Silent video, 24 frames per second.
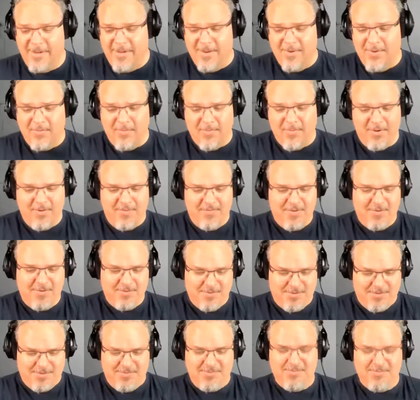one of
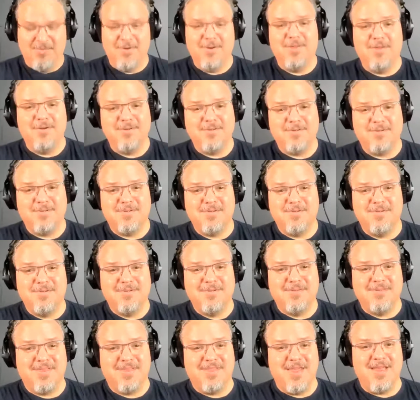those
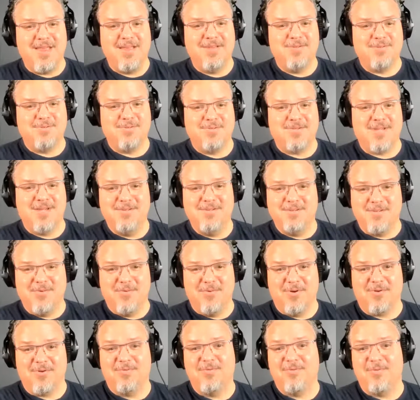things was I used to
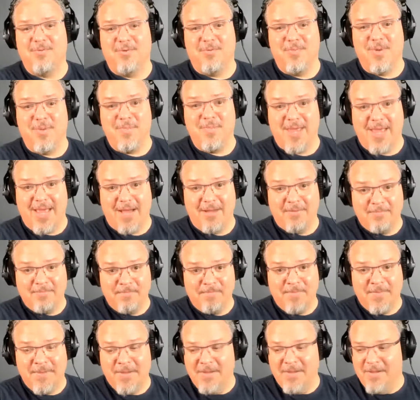work for Mamiya,
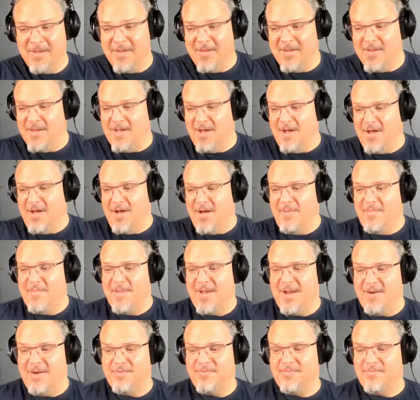
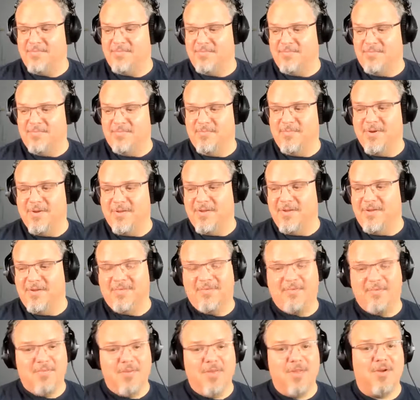and I was really
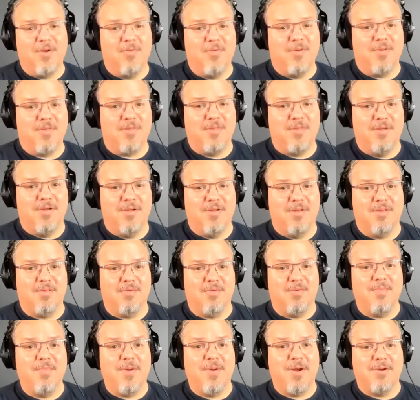familiar with the
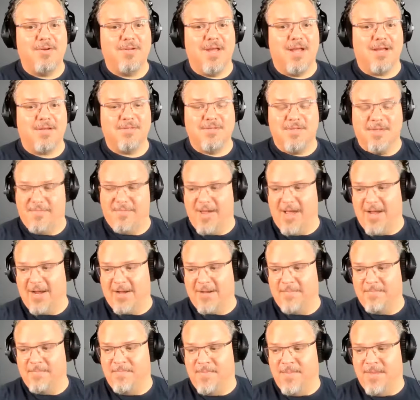repair techs in the
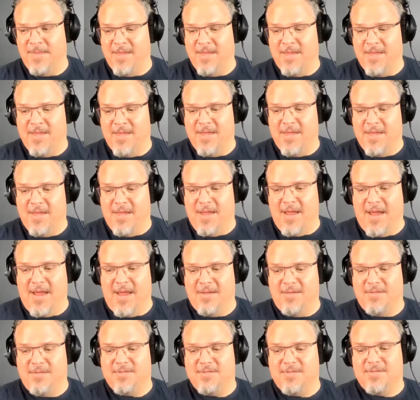back.
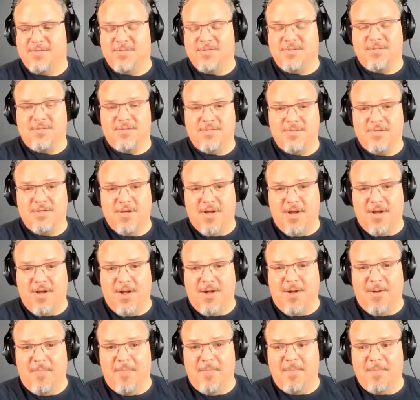And
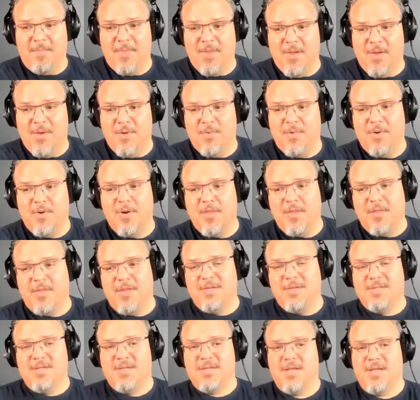one of the
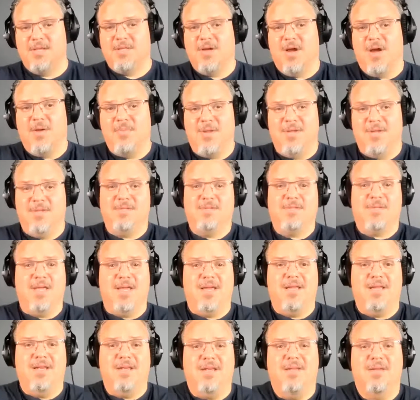things that they taught me is
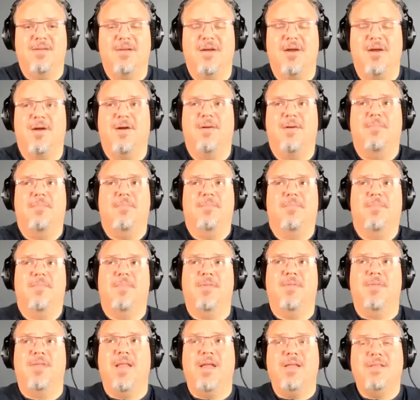that
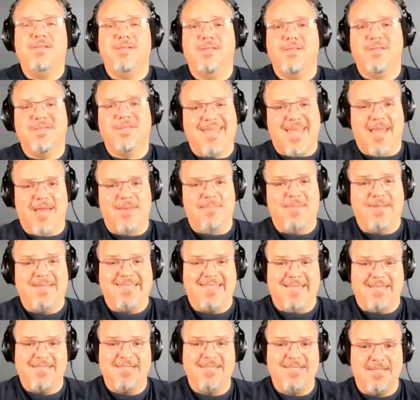lenses can be
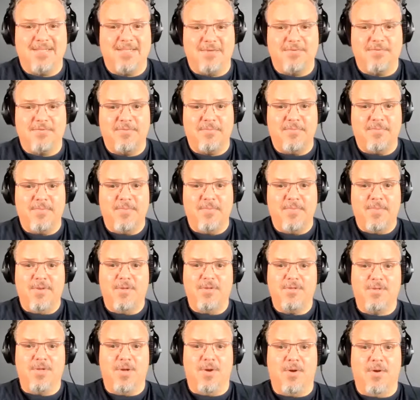sensitive.
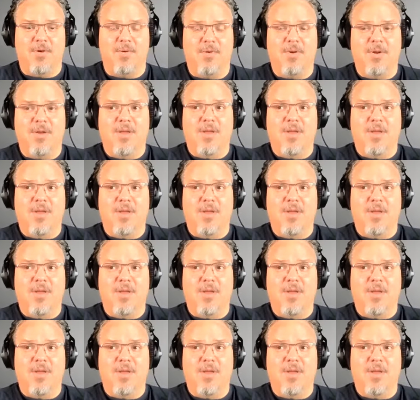So